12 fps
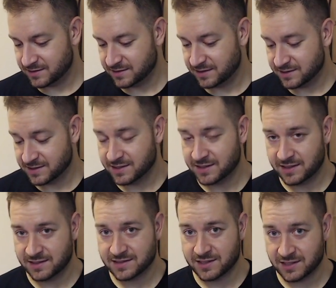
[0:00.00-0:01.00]

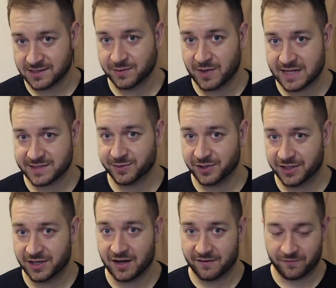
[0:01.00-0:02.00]
customizable
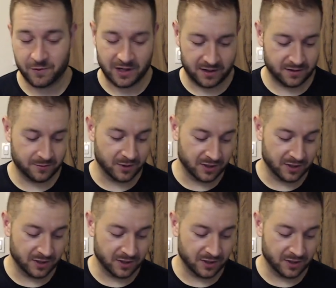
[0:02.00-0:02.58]
enough where